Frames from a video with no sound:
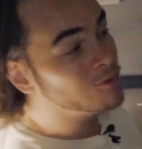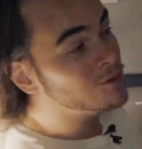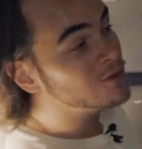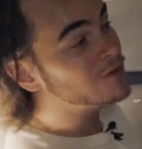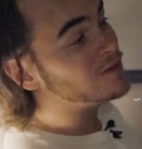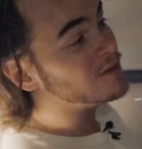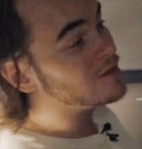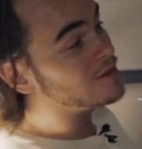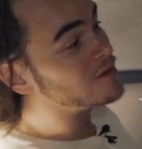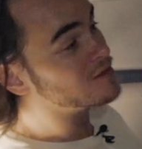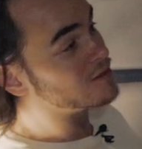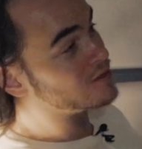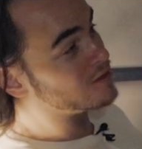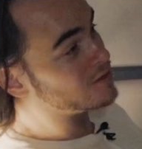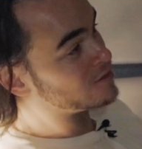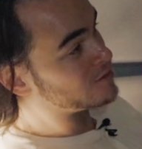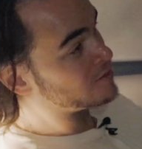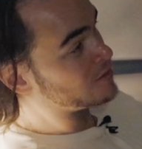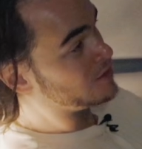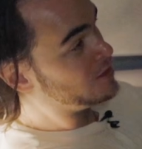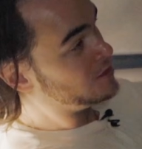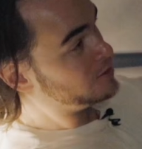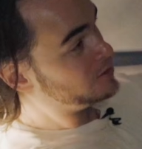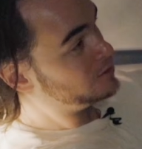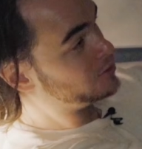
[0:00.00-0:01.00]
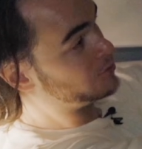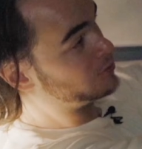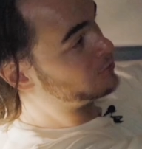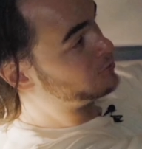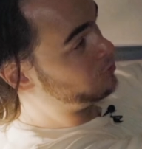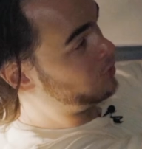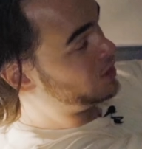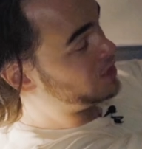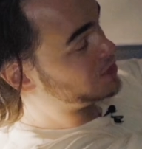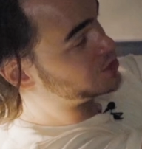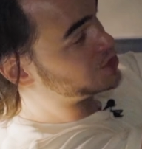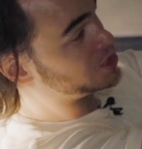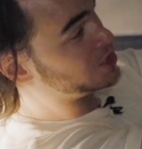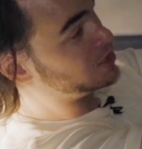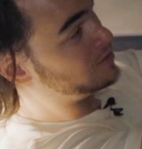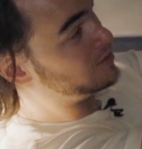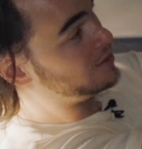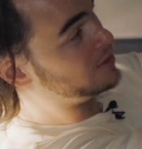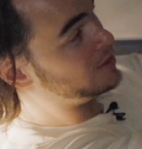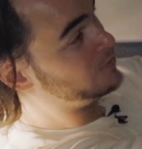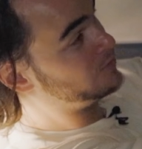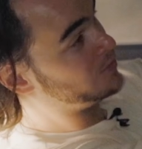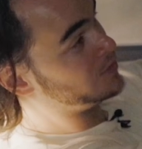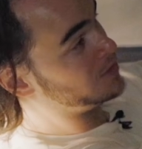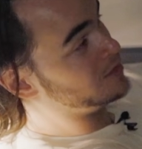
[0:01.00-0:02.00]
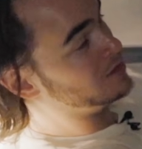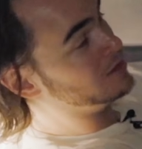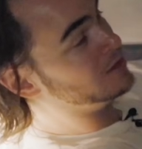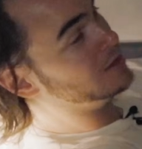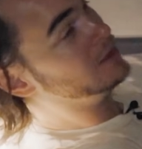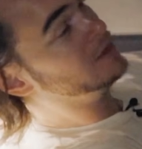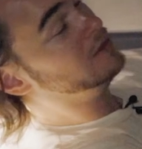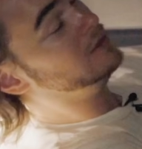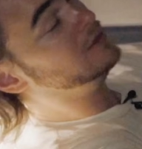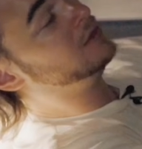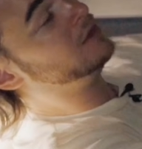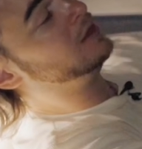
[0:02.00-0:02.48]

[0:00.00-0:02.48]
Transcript: with this is you're watching TV, you